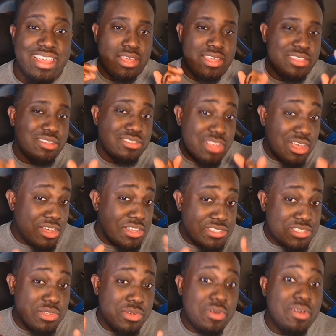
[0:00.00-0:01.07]
And there's
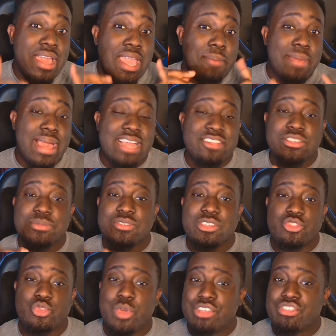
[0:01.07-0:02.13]
also a matchup
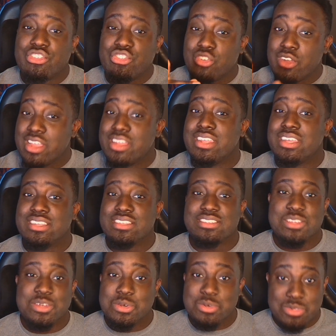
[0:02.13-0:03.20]
situation training,
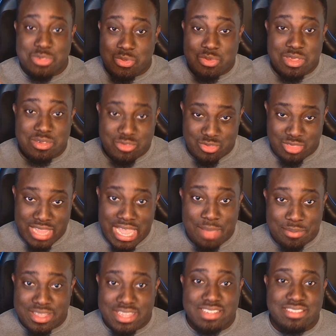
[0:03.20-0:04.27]
so you can lab
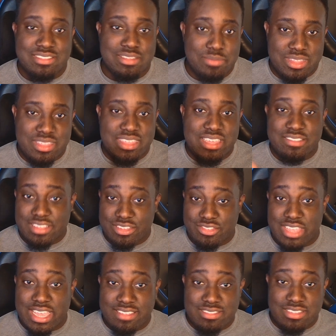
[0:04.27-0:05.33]
against some of the things that she
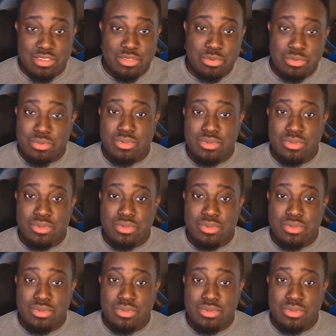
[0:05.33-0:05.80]
has to do.